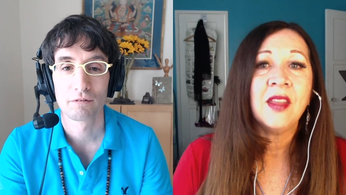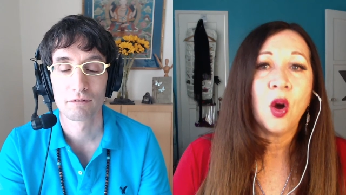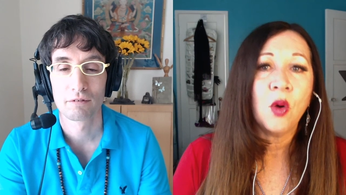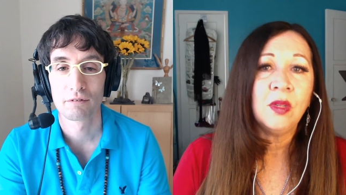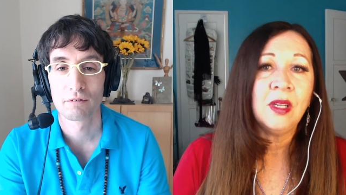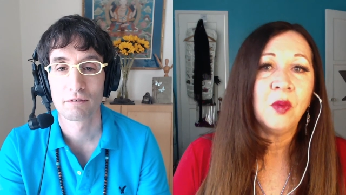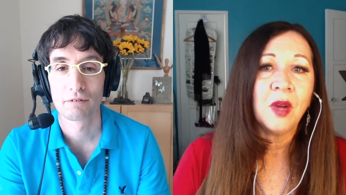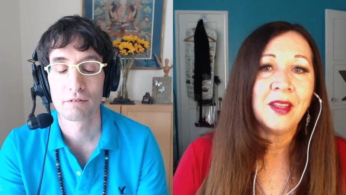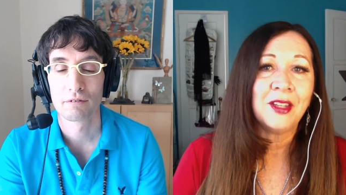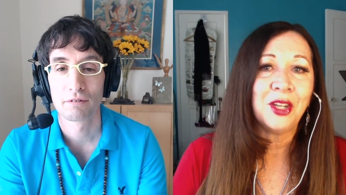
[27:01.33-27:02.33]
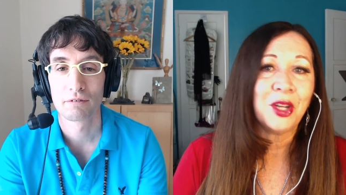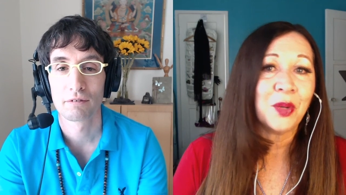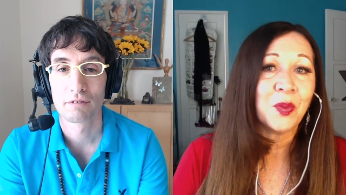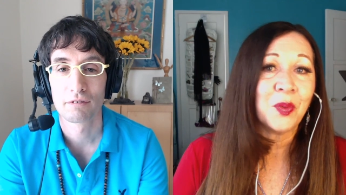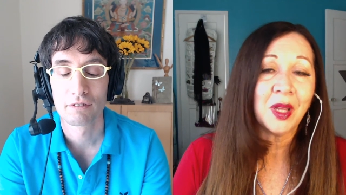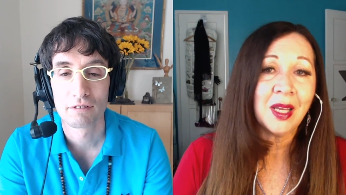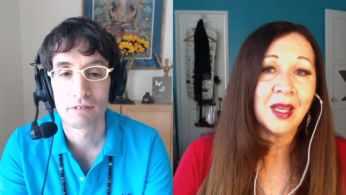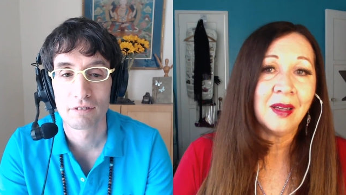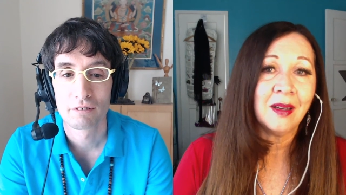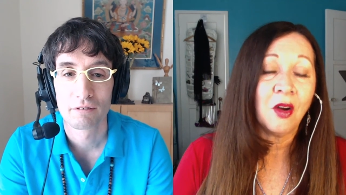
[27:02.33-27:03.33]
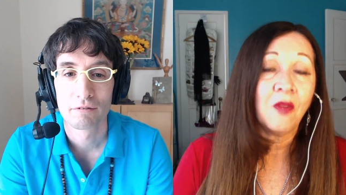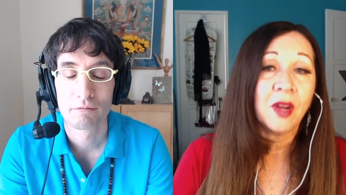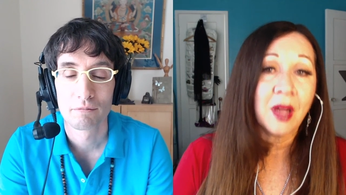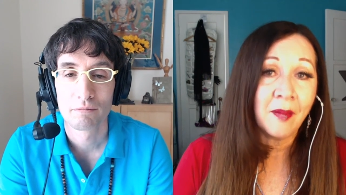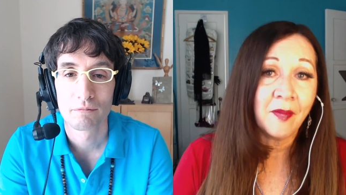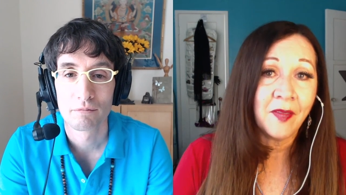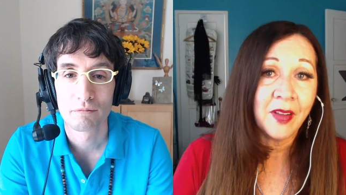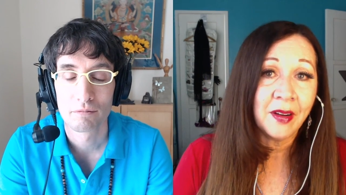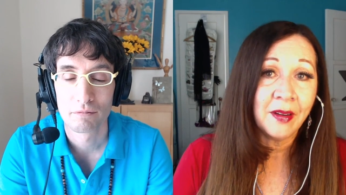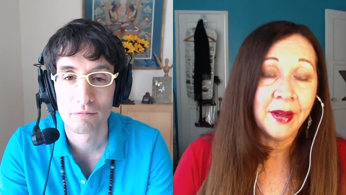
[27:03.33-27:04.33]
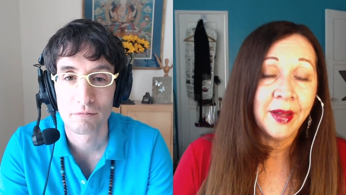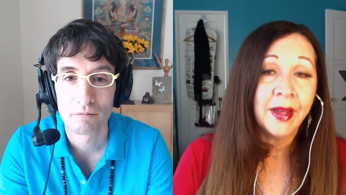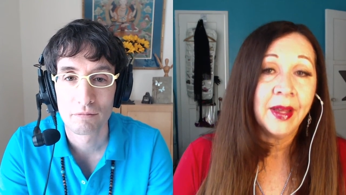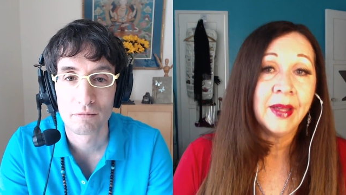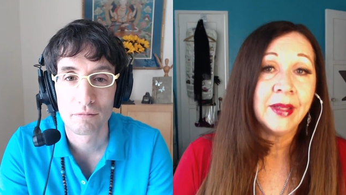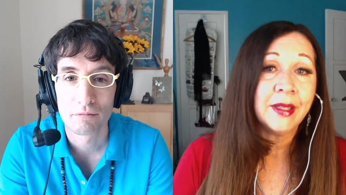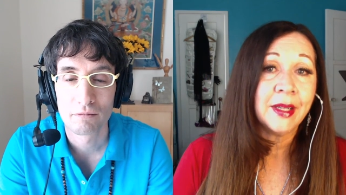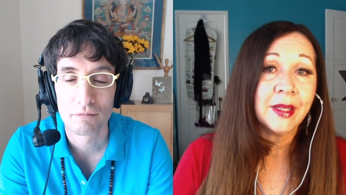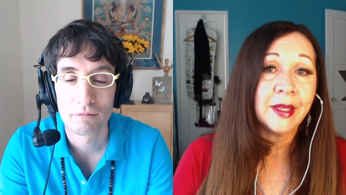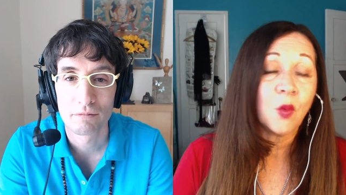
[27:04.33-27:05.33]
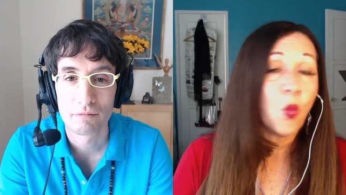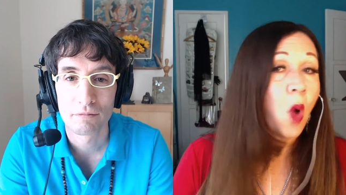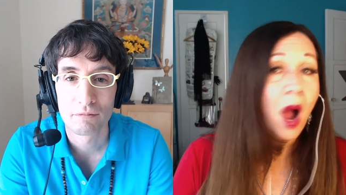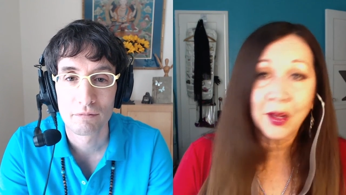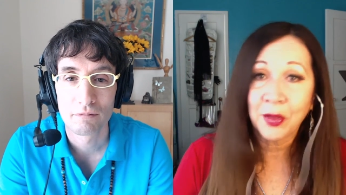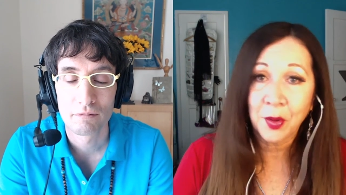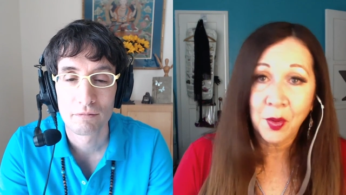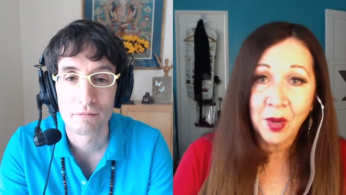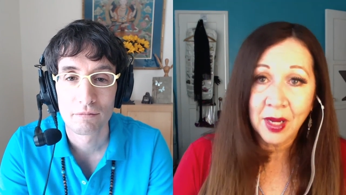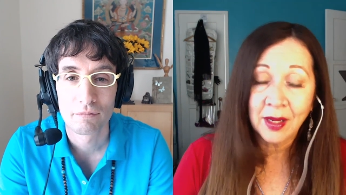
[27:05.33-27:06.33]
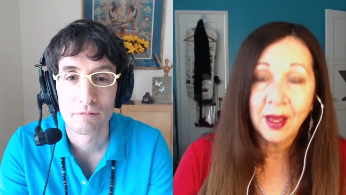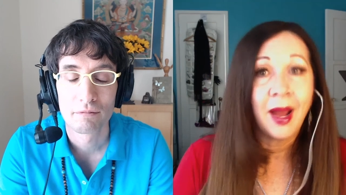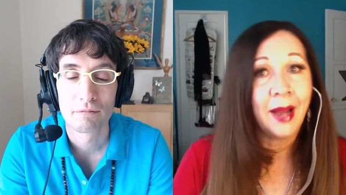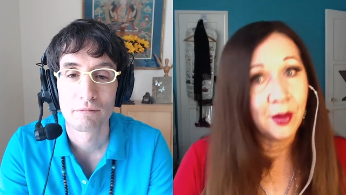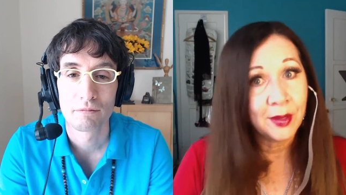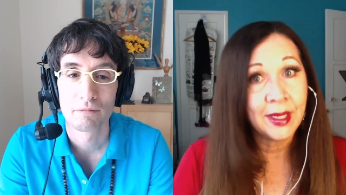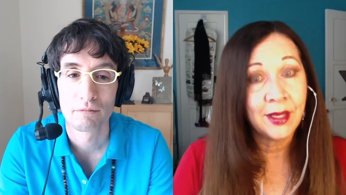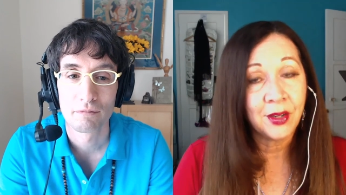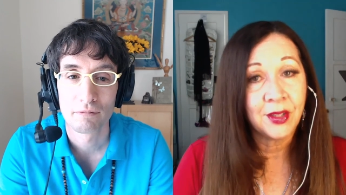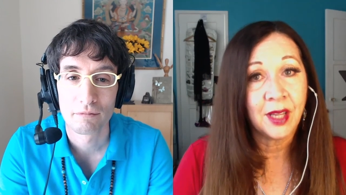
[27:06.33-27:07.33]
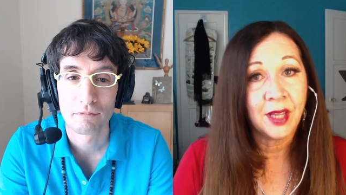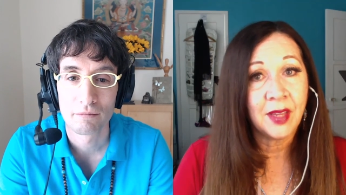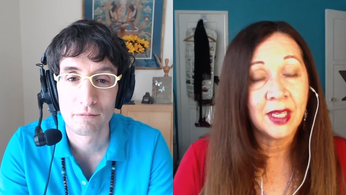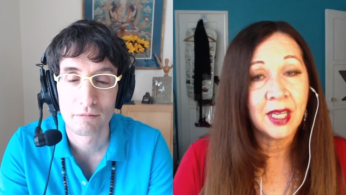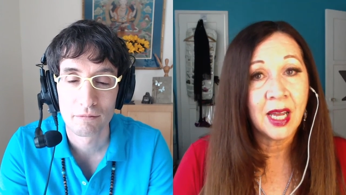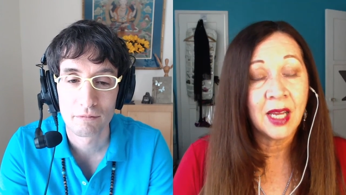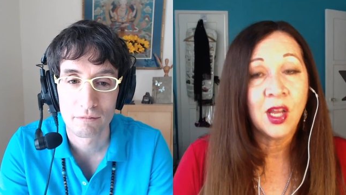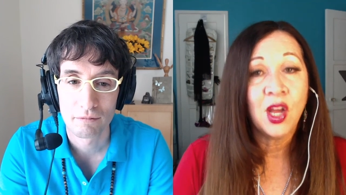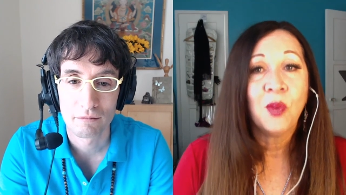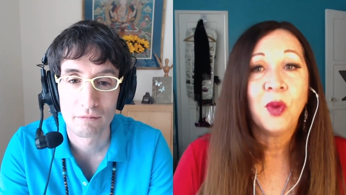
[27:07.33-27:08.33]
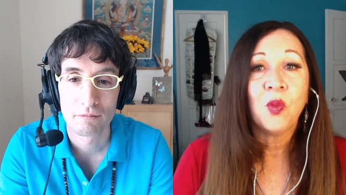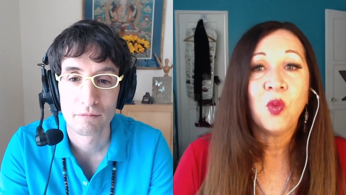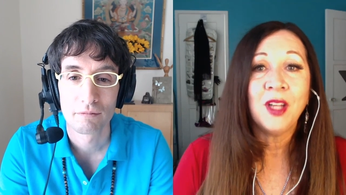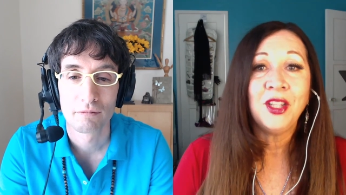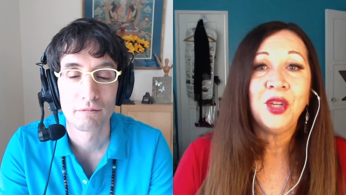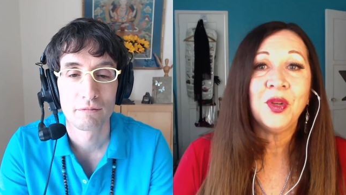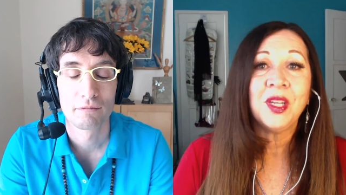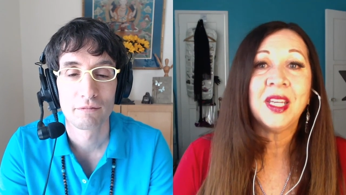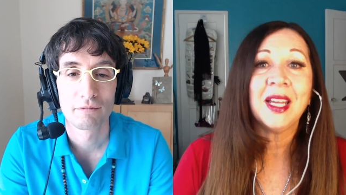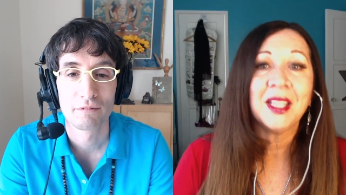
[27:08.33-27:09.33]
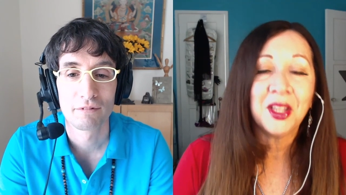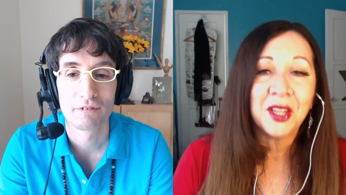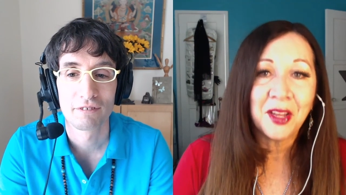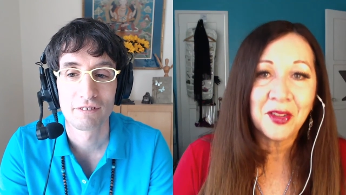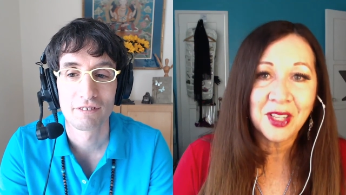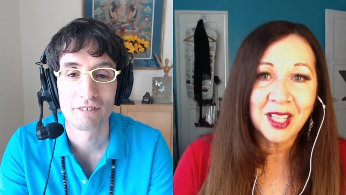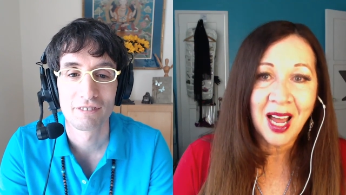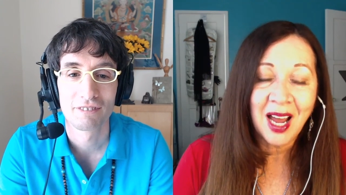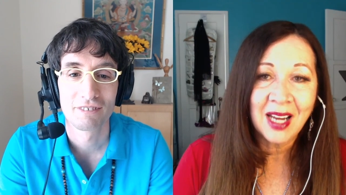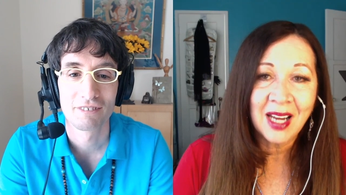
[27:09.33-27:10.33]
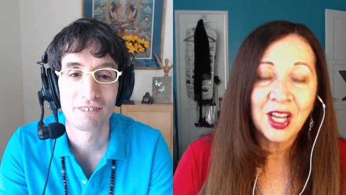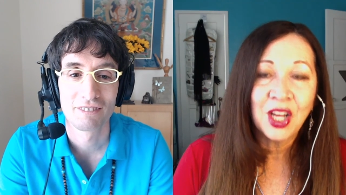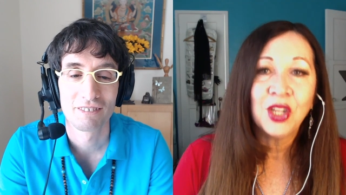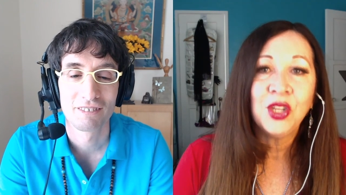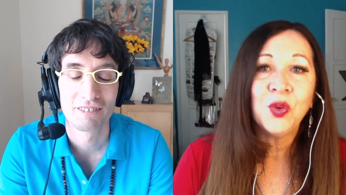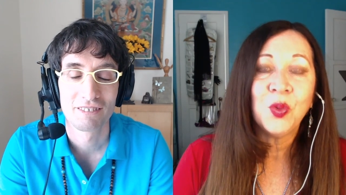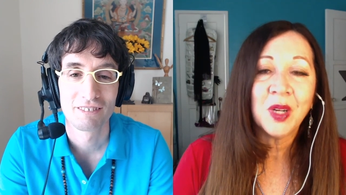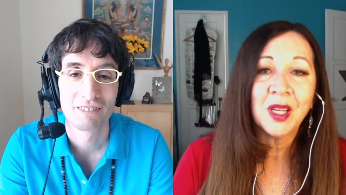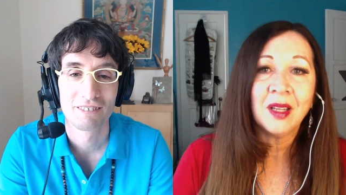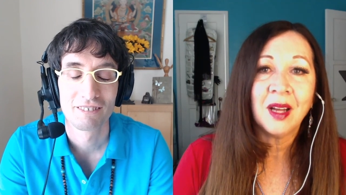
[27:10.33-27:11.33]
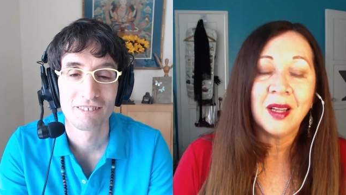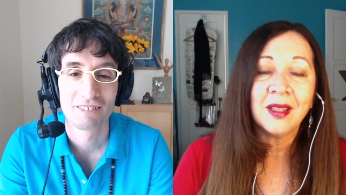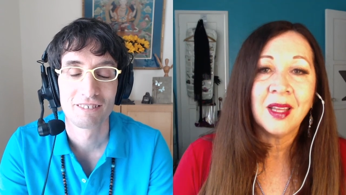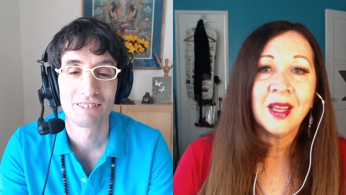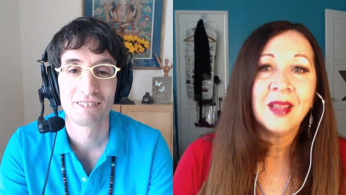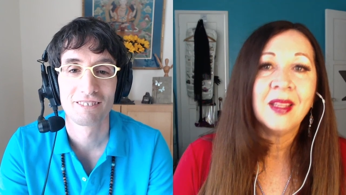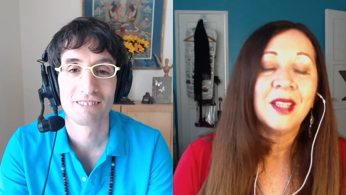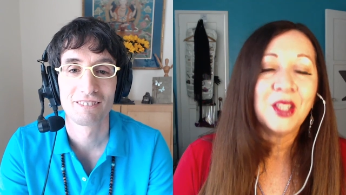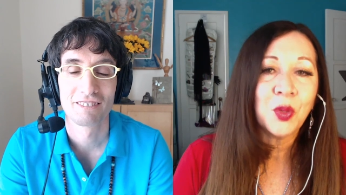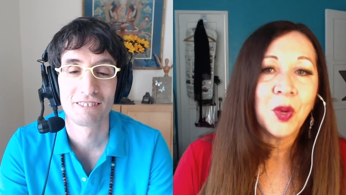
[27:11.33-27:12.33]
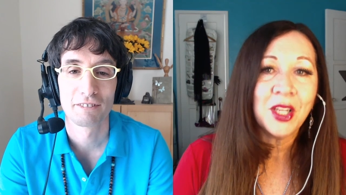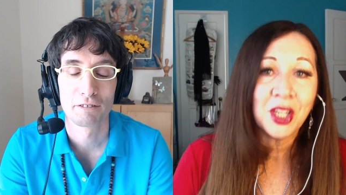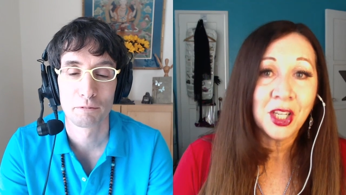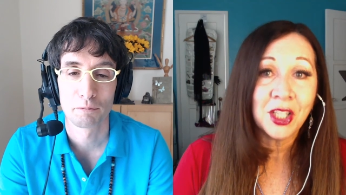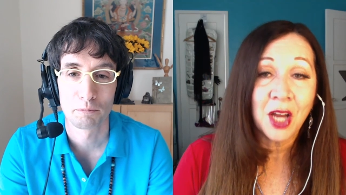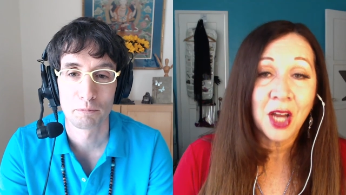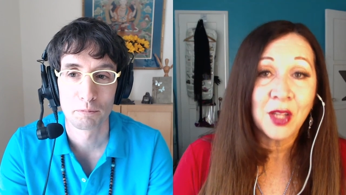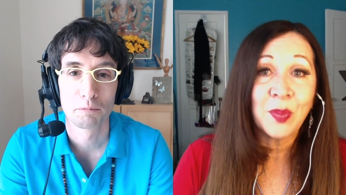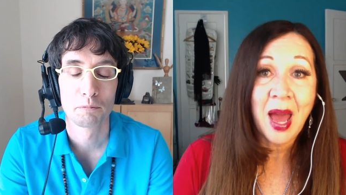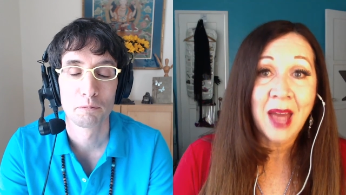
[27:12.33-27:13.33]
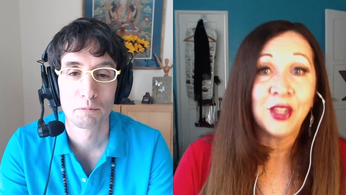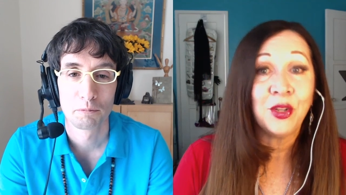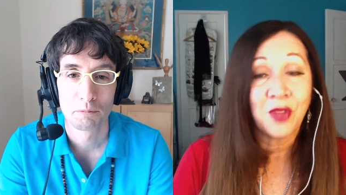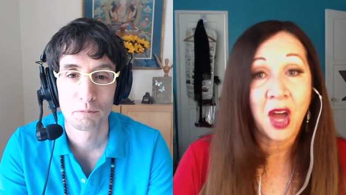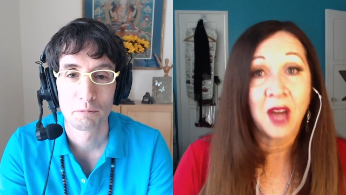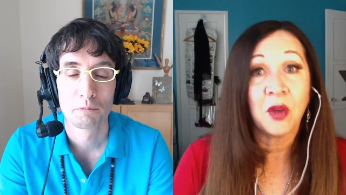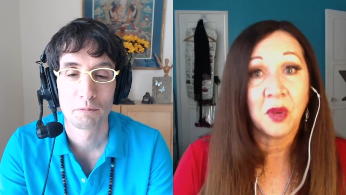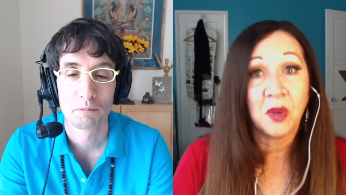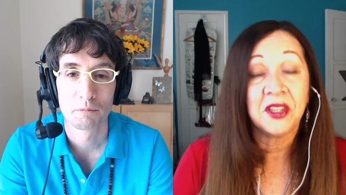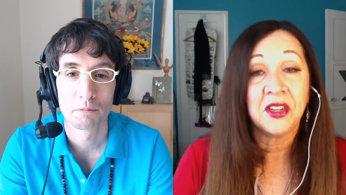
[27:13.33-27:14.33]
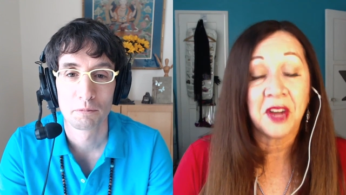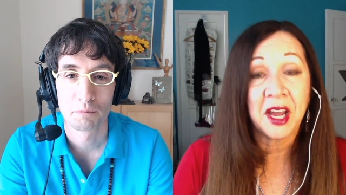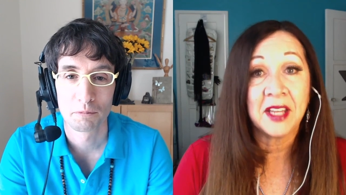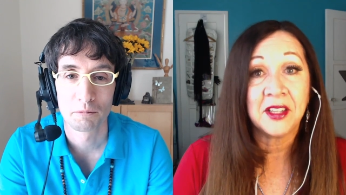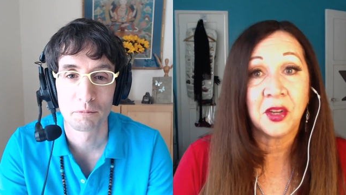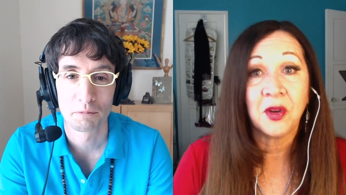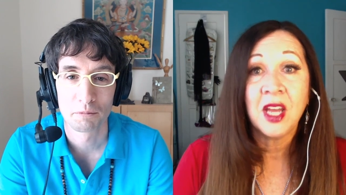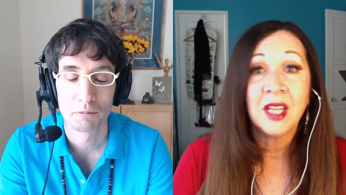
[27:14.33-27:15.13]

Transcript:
Speaker 1: the only way that you can really overcome fear is just walk through it. I know it's easier said than done, but once you get to the other side, you realize the situation is not as bad as you thought it was in your head. So